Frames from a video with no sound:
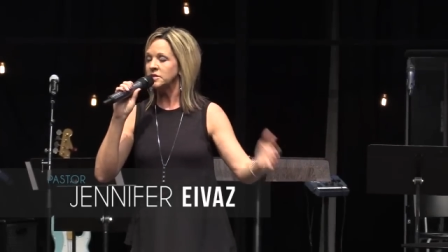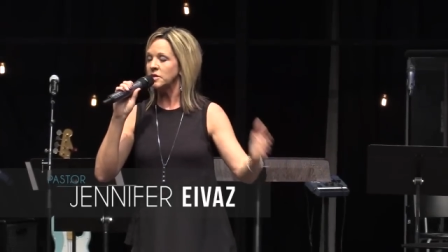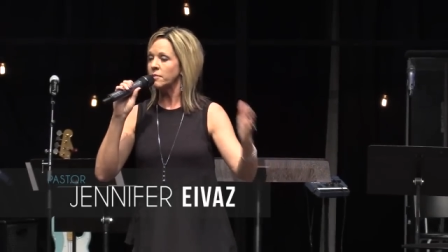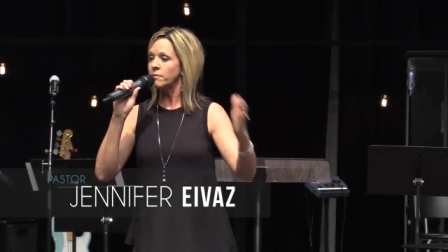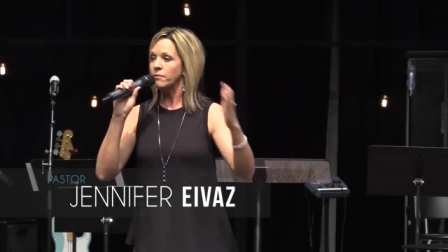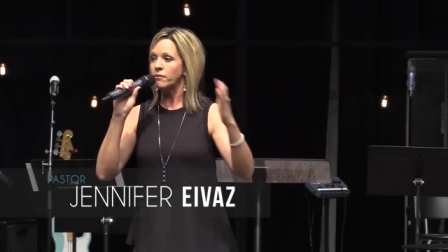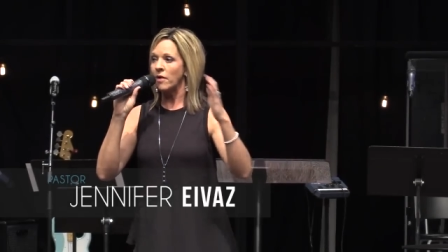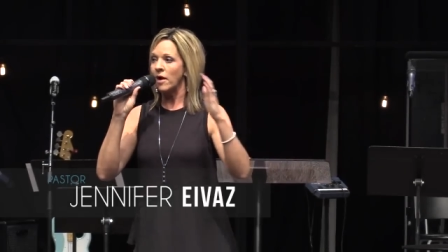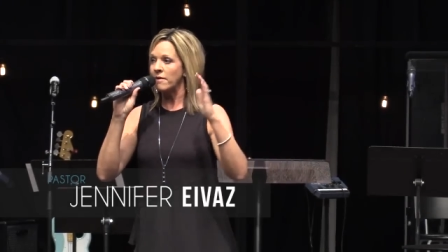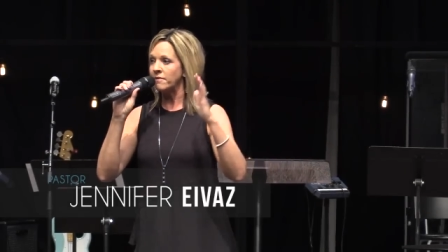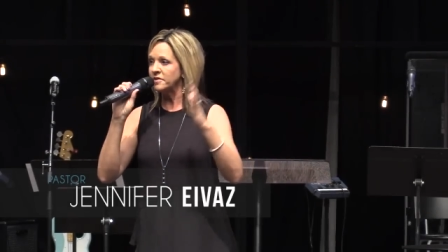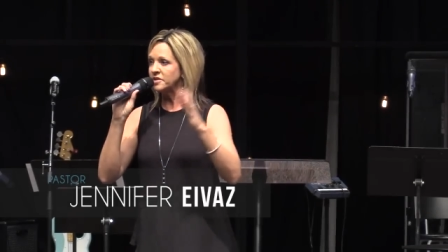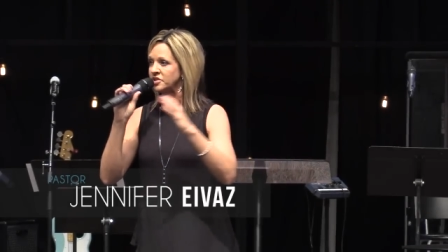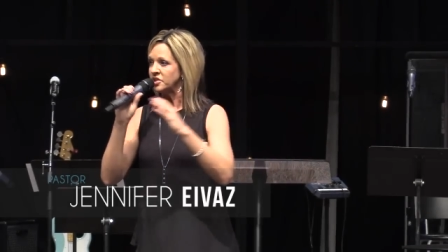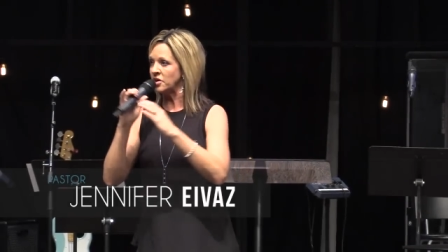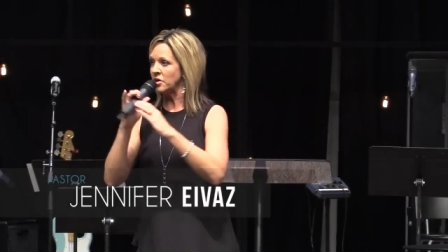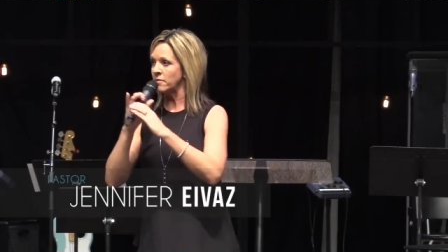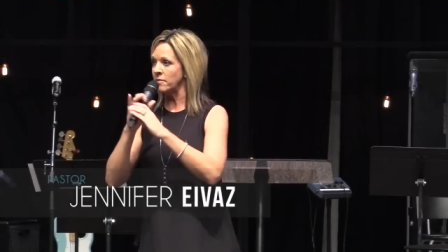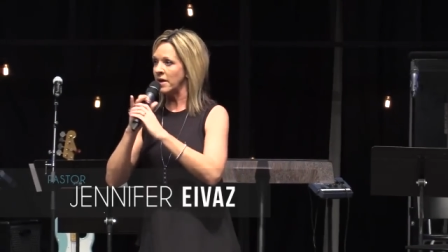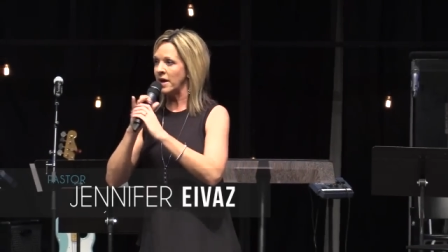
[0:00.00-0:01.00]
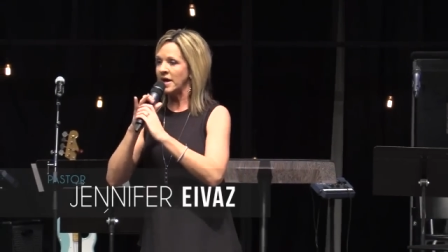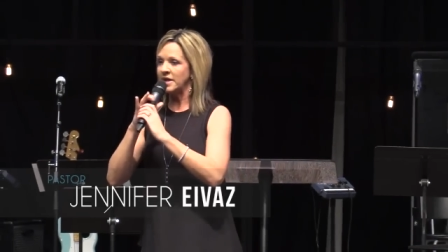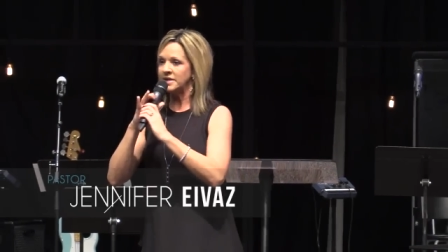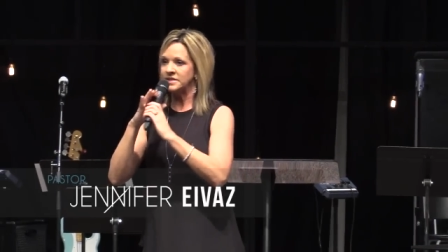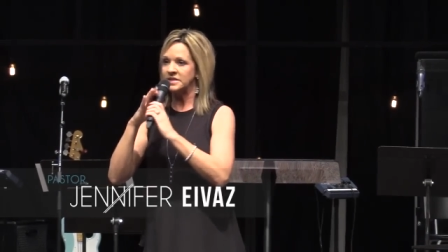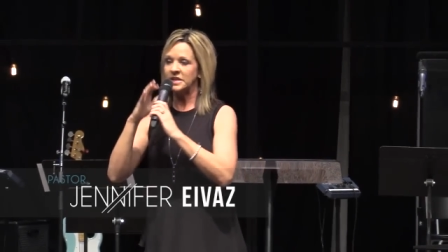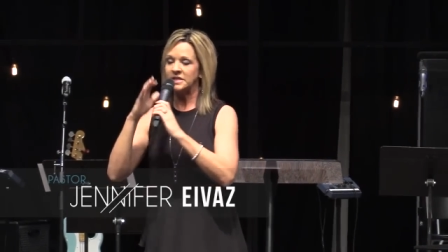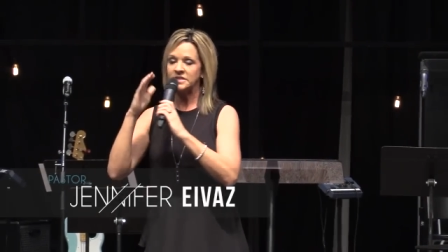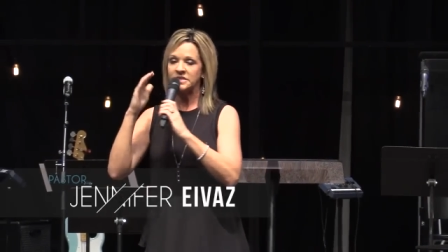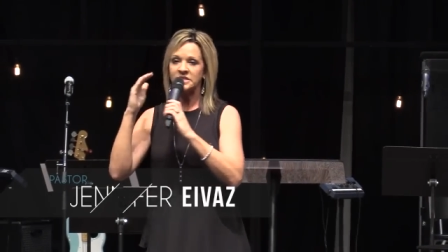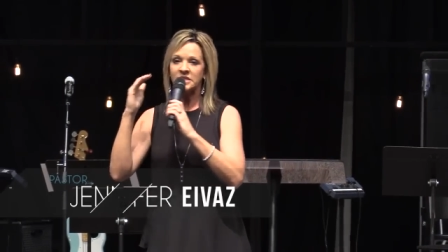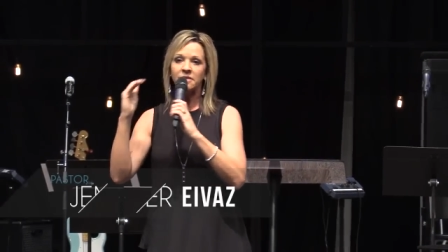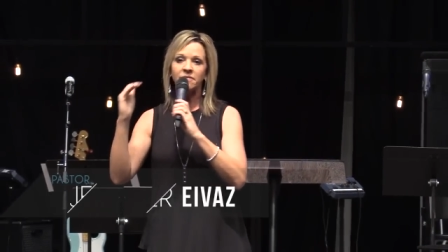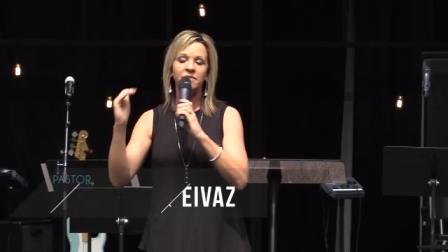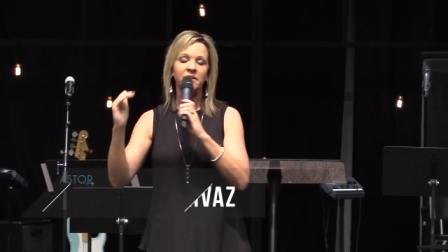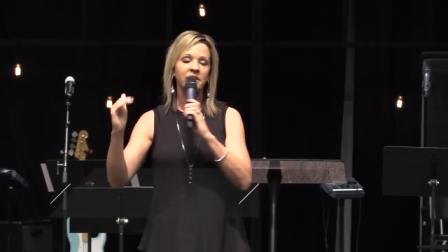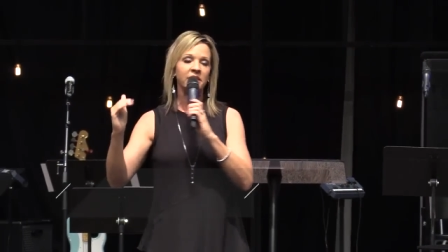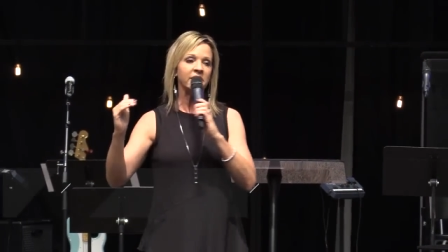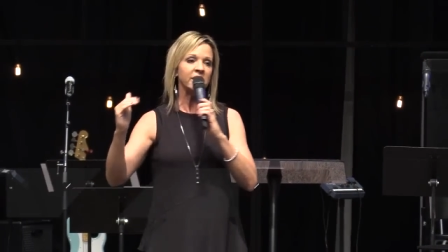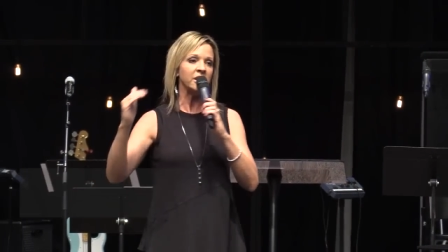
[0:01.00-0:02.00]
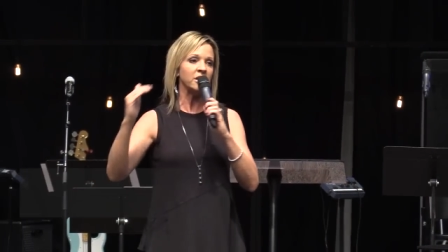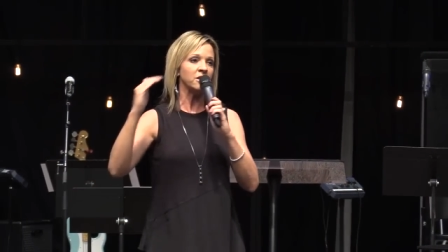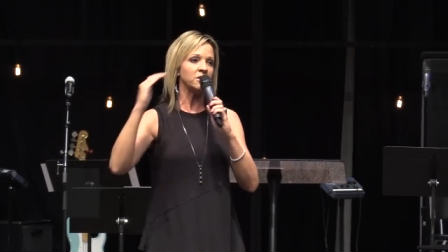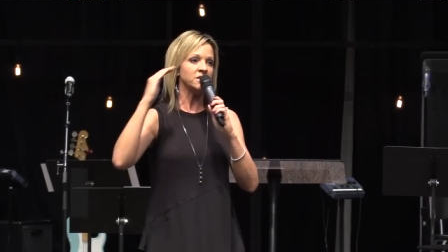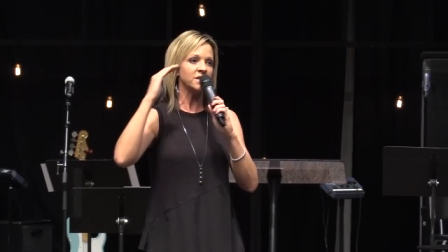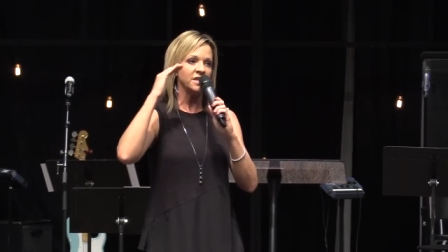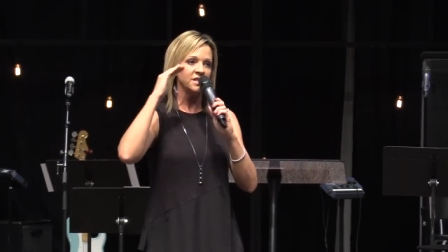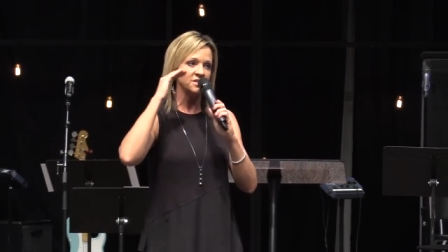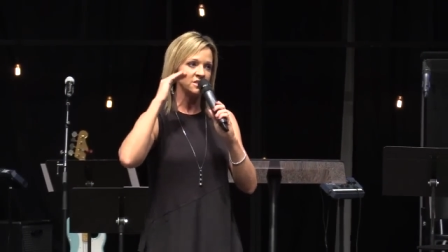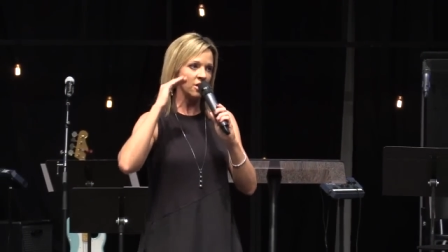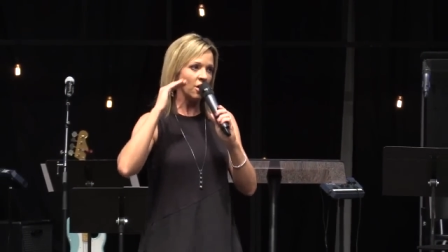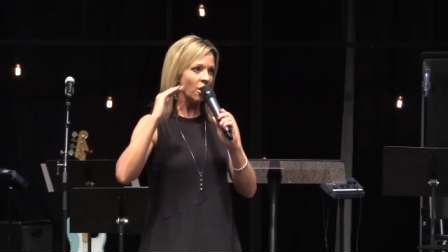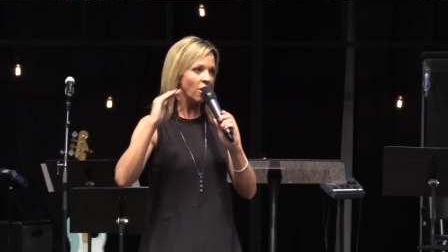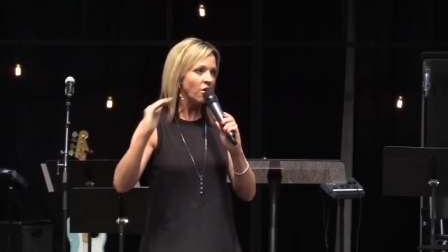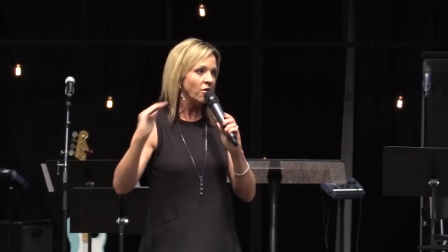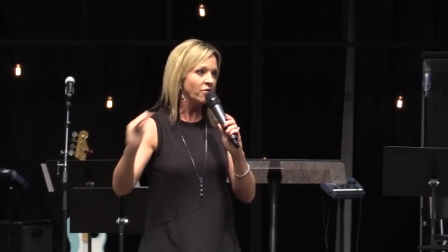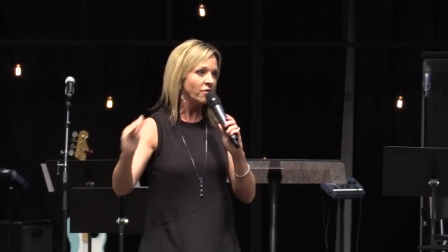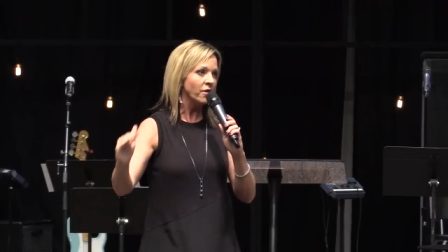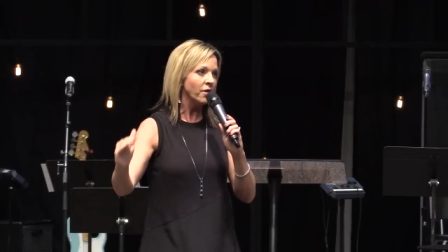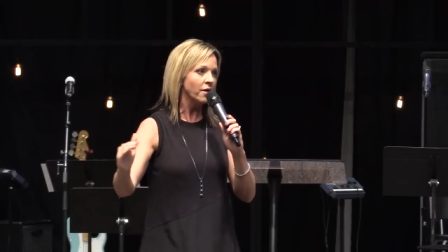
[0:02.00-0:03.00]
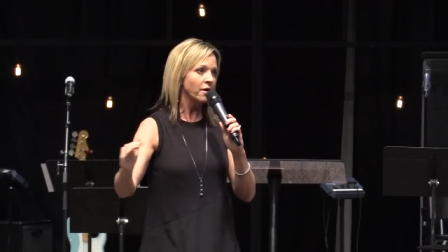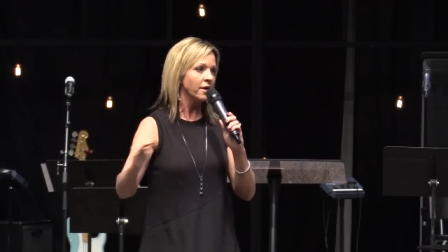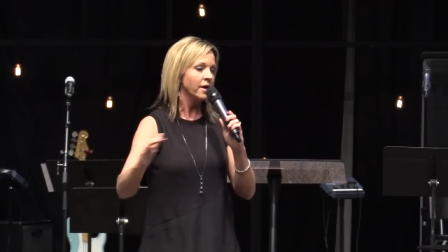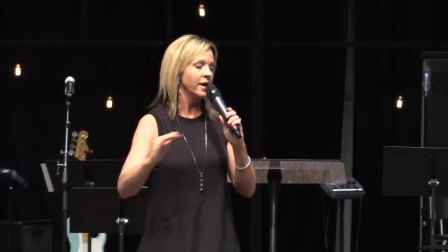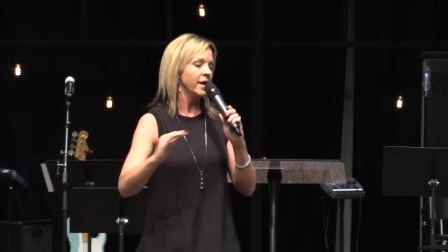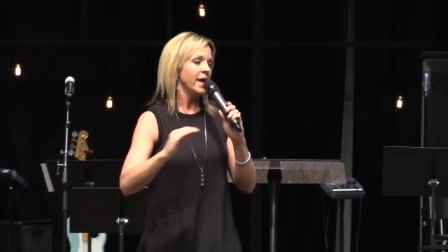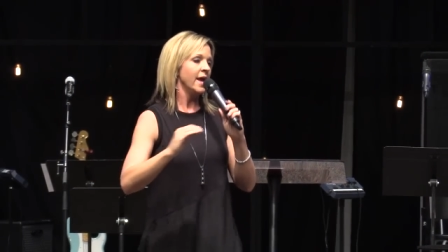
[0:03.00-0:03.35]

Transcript: The prophet Jeremiah said, 70 years, it's over.